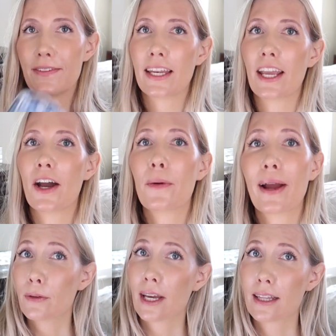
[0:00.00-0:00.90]
video. If
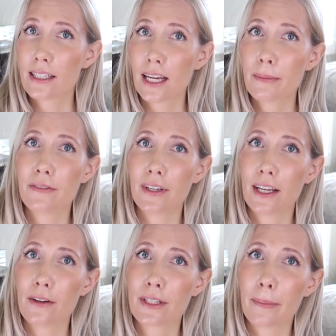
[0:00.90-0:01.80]
you like these types of
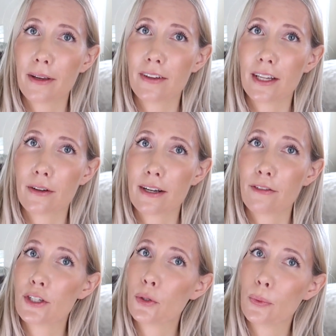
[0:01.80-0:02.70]
videos, I make videos every
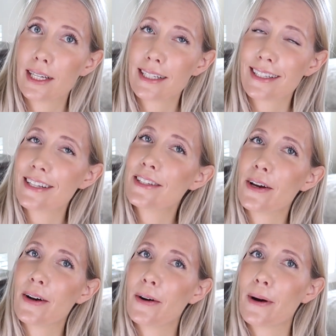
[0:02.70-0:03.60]
2 weeks.
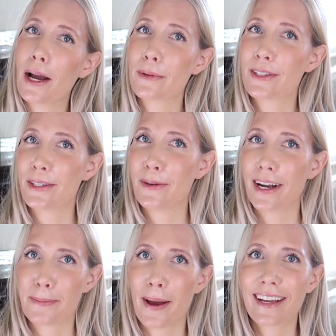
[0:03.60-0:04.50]
So I will see you
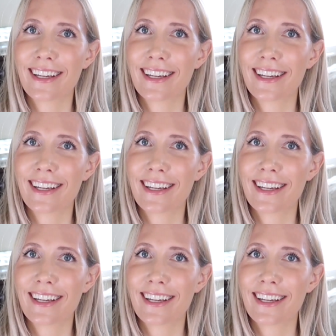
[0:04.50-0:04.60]
guys back